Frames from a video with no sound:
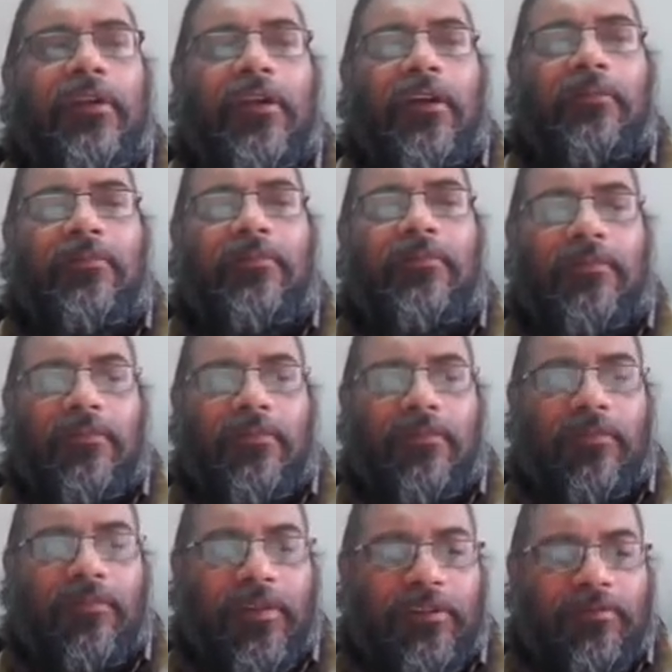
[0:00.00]
come,
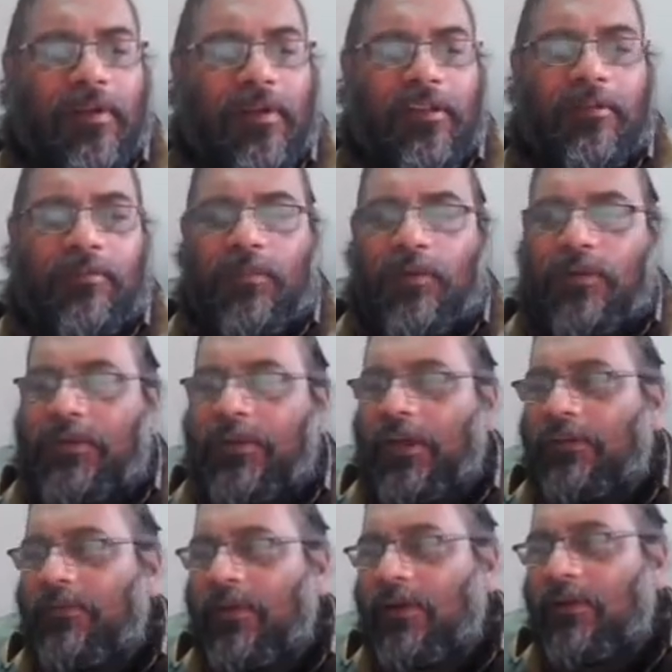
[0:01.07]
which one is more
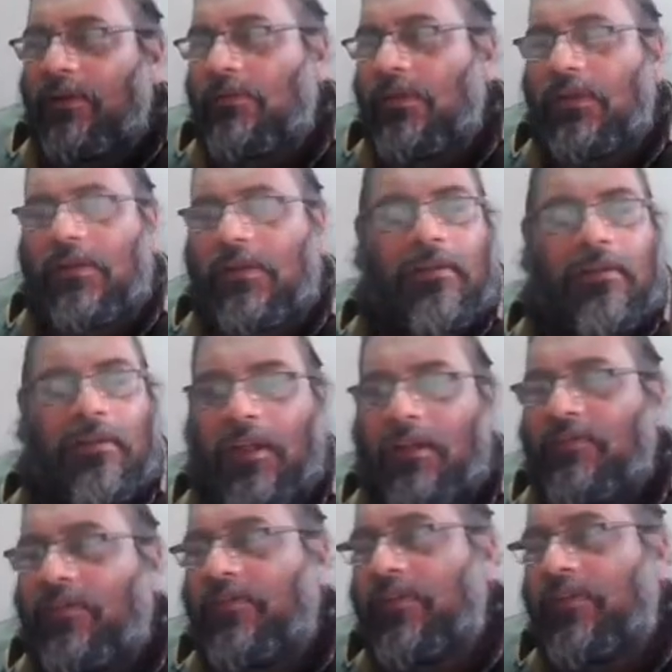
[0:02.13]
relevant to us,
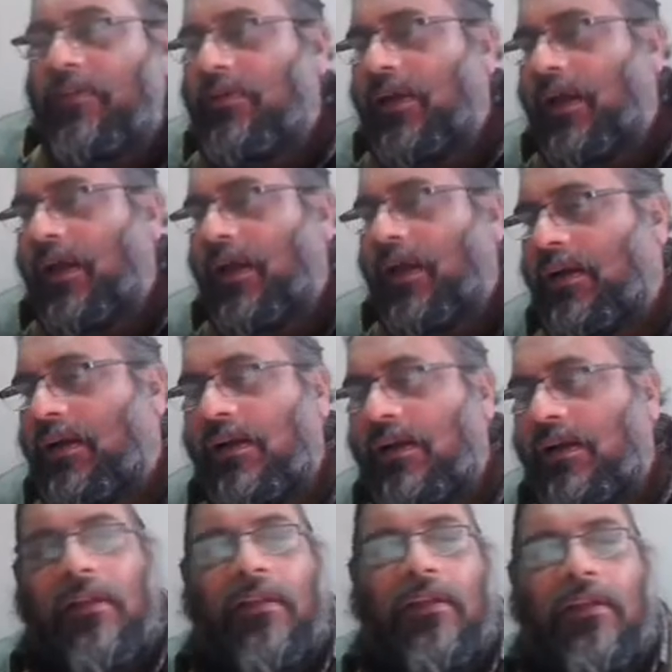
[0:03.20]
then we will go
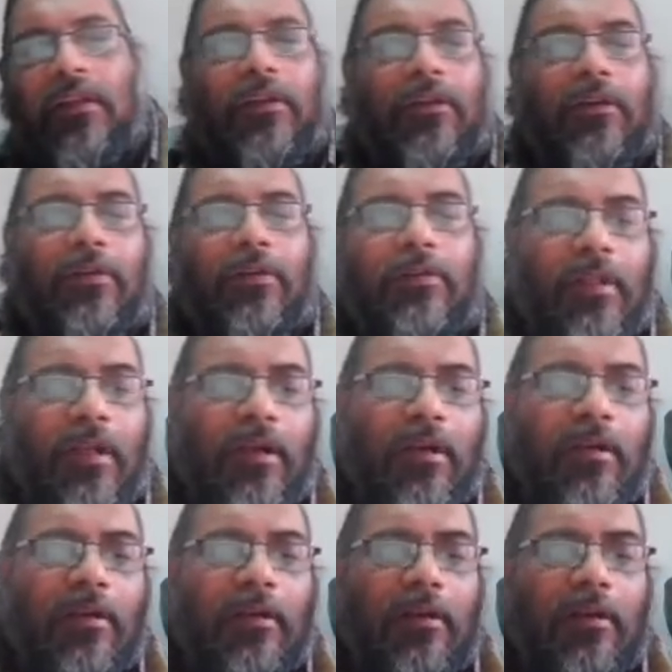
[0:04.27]
directly to that.